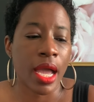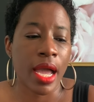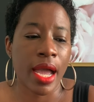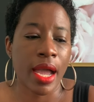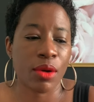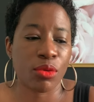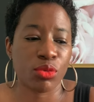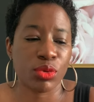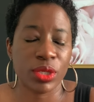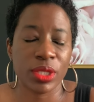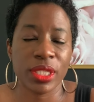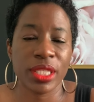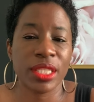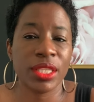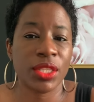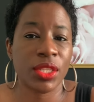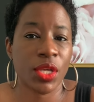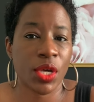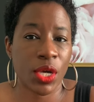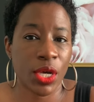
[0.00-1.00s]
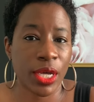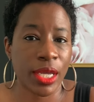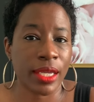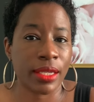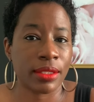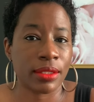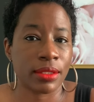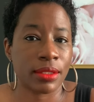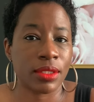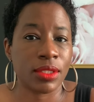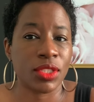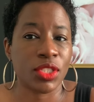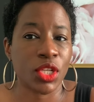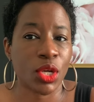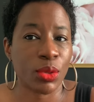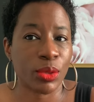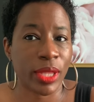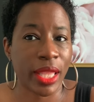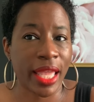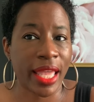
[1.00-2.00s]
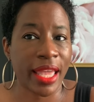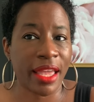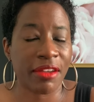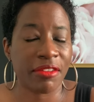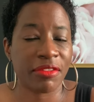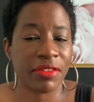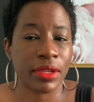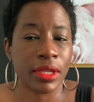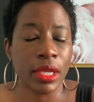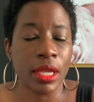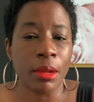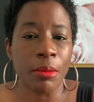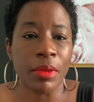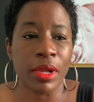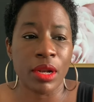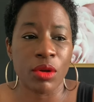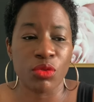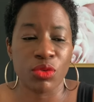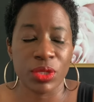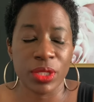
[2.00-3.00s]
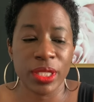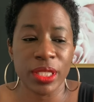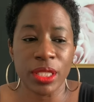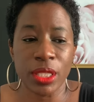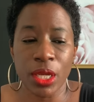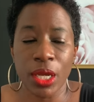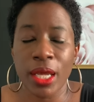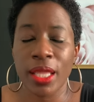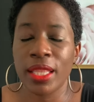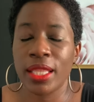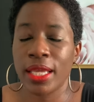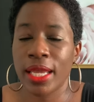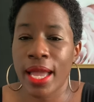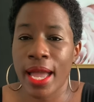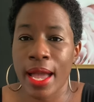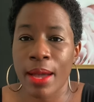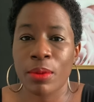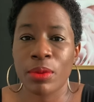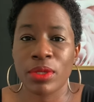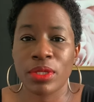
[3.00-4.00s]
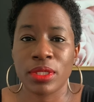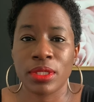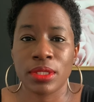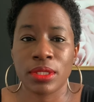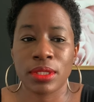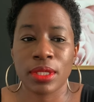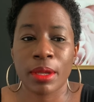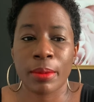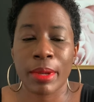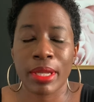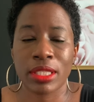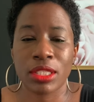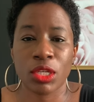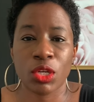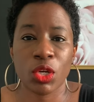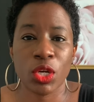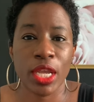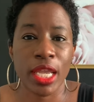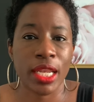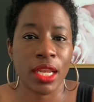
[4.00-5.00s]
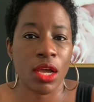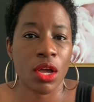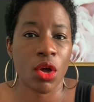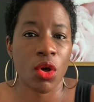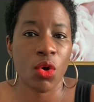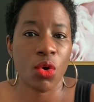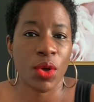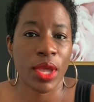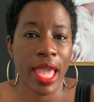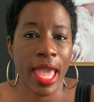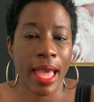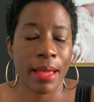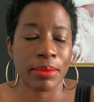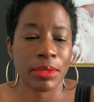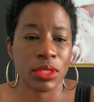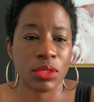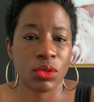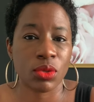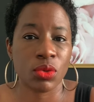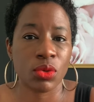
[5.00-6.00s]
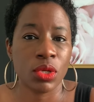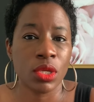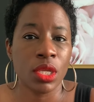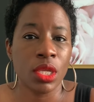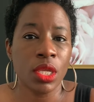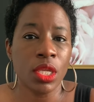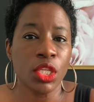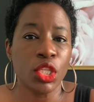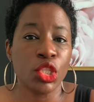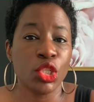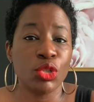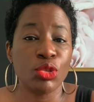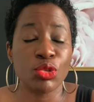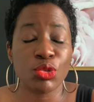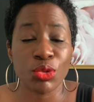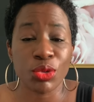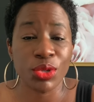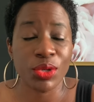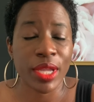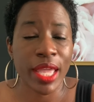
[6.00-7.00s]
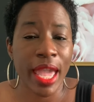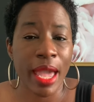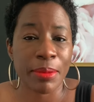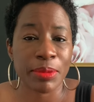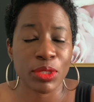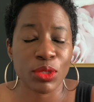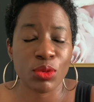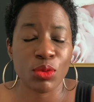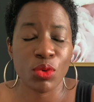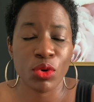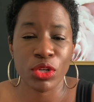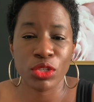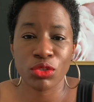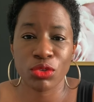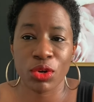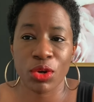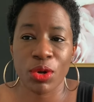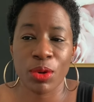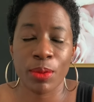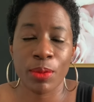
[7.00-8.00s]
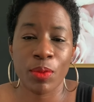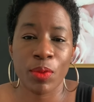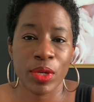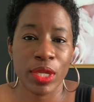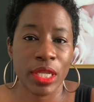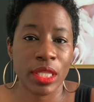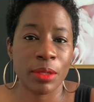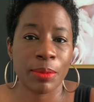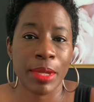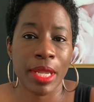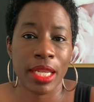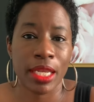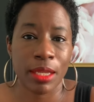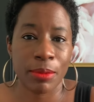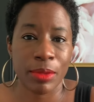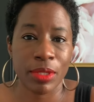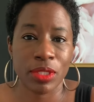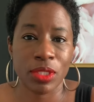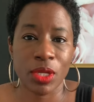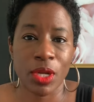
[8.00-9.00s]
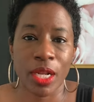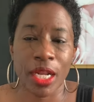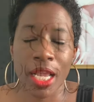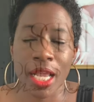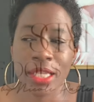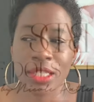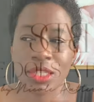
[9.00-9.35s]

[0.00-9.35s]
I really thought, don't laugh, but I really thought that I was about to create a whole capsule, neutral capsule wardrobe when the pandemic started. I